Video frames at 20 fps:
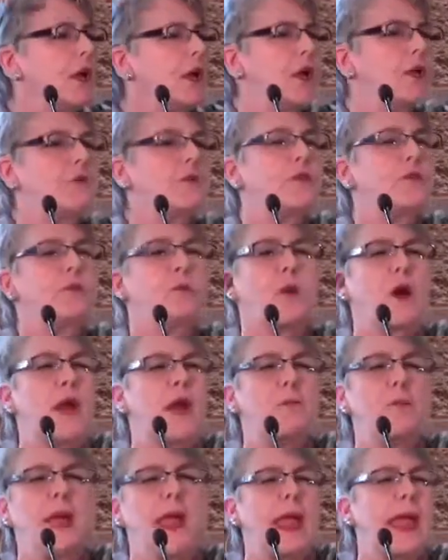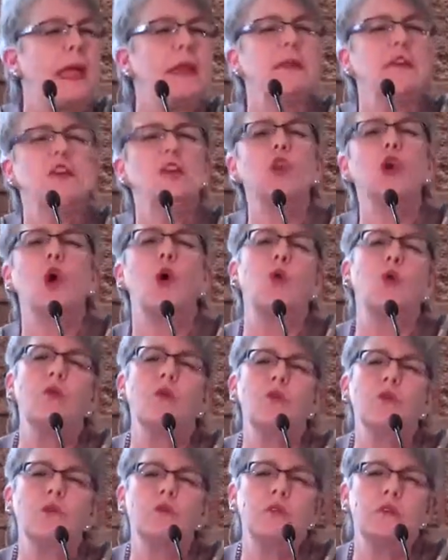spray-painted
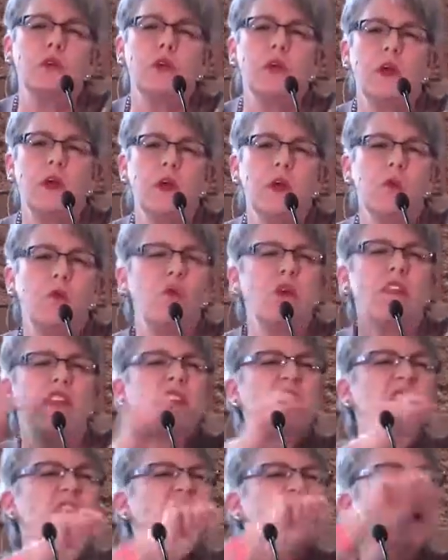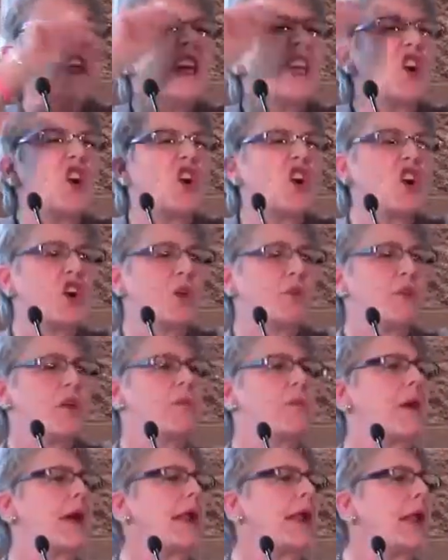gold, with glitter,
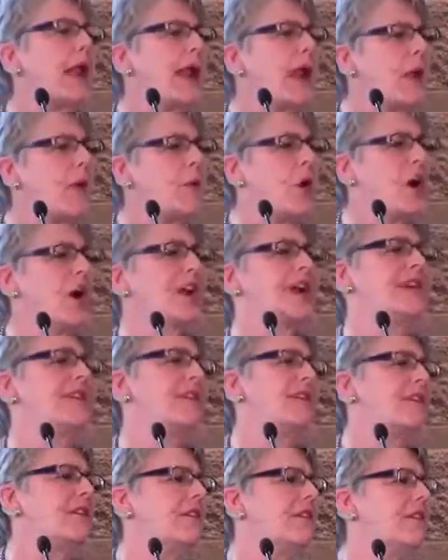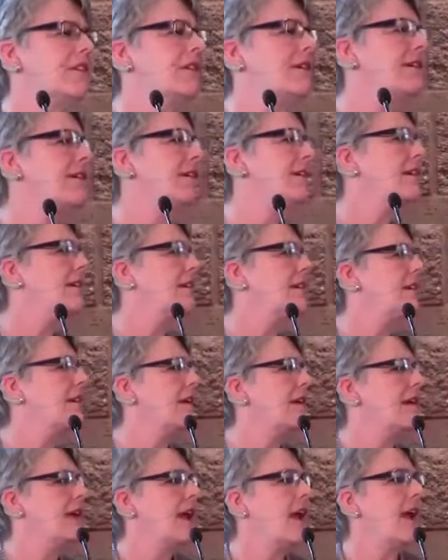with my name on it.
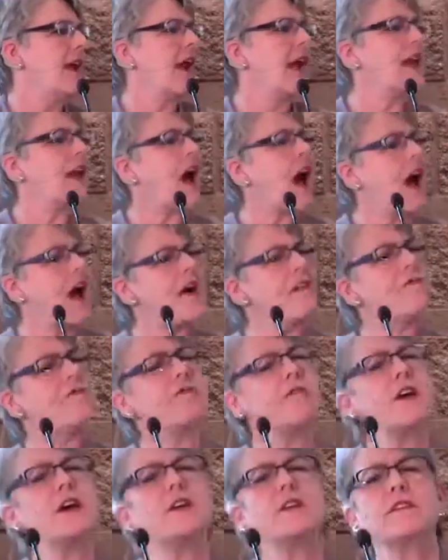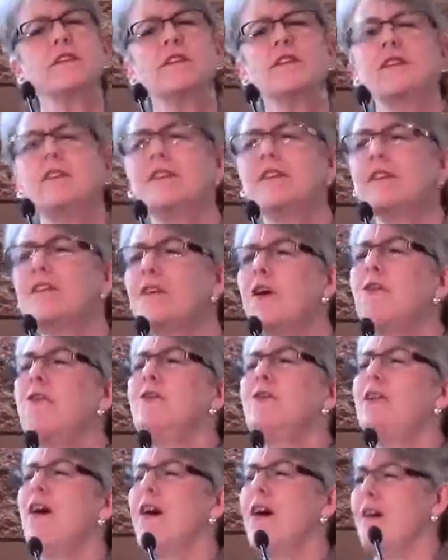And I felt so
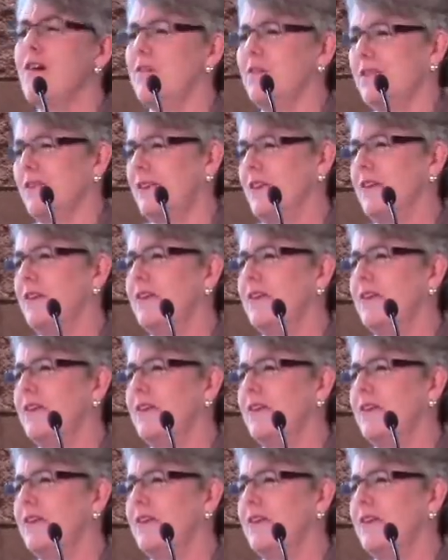loved.